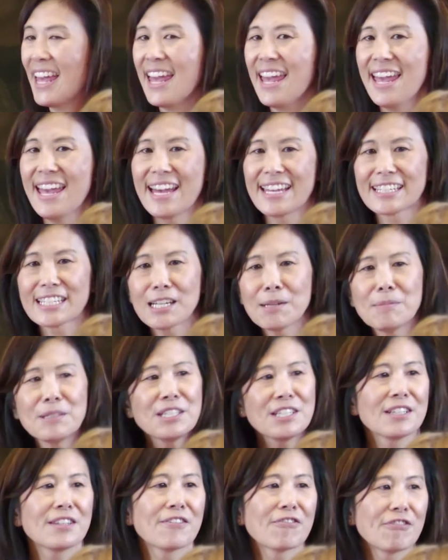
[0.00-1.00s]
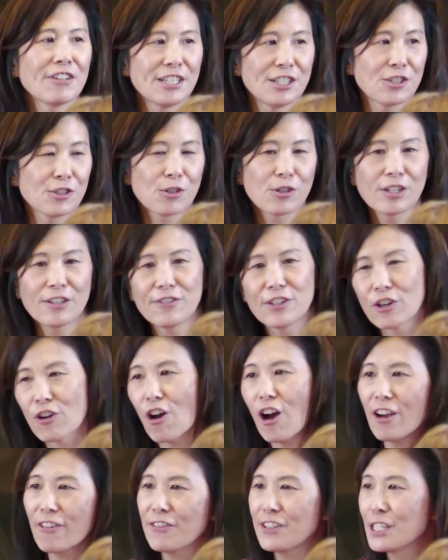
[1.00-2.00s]
and coming to the front door of your
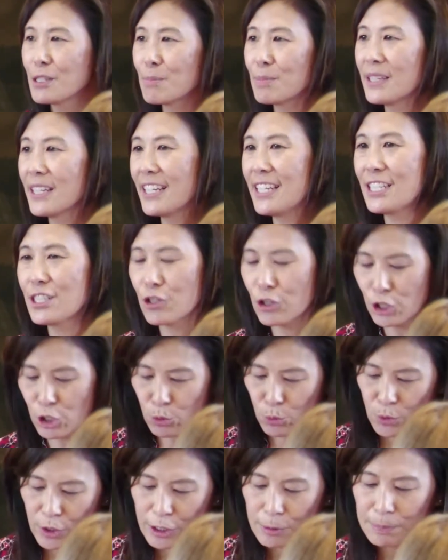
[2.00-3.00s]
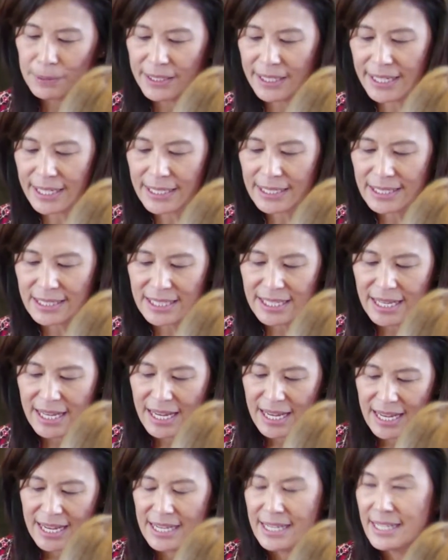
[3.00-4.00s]
office place or your workplace,
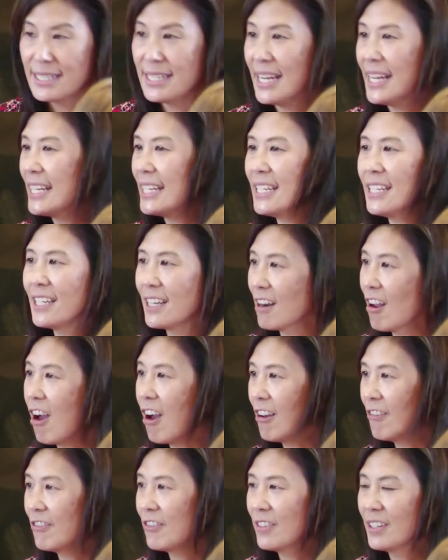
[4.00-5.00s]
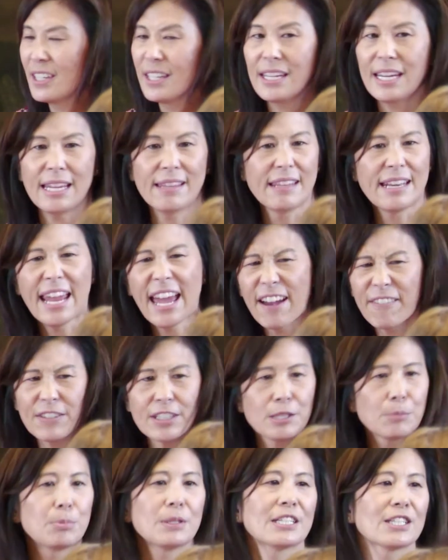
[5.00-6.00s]
taking it off, and then having
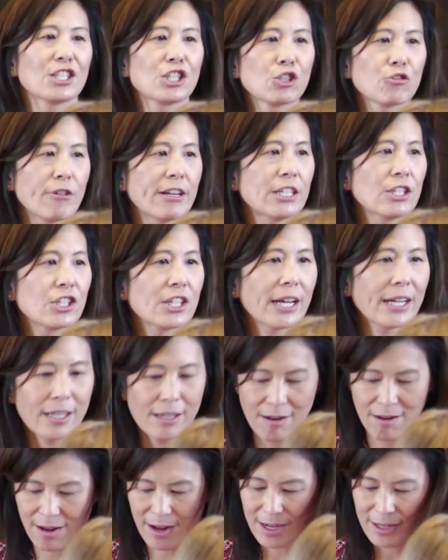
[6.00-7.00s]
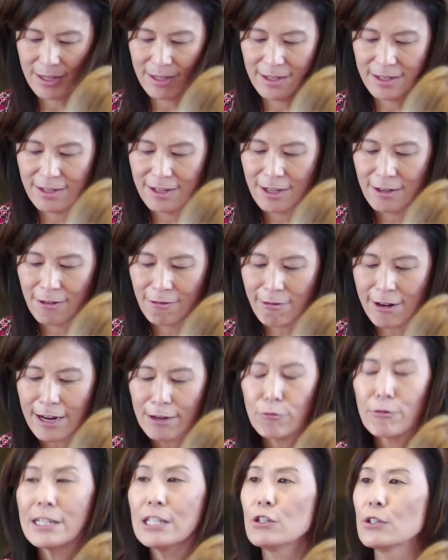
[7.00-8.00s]
to put a straight jacket on,
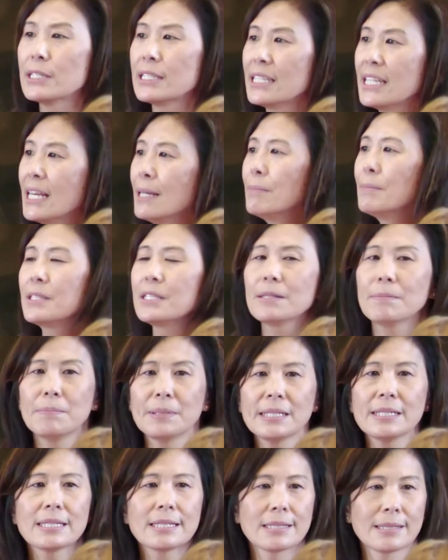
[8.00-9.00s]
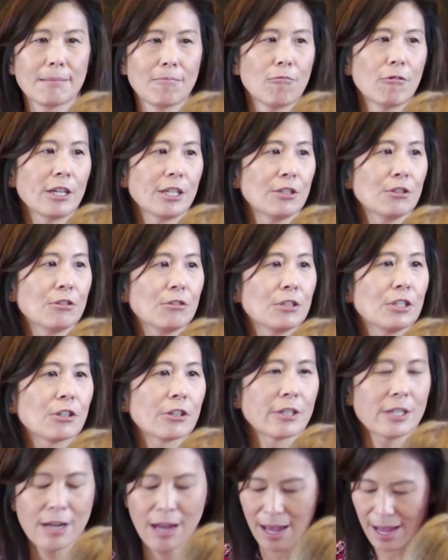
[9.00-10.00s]
right? When you attempt to be someone who you're
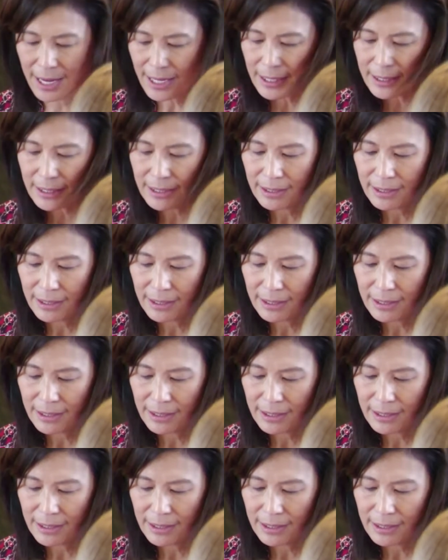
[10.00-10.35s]
not,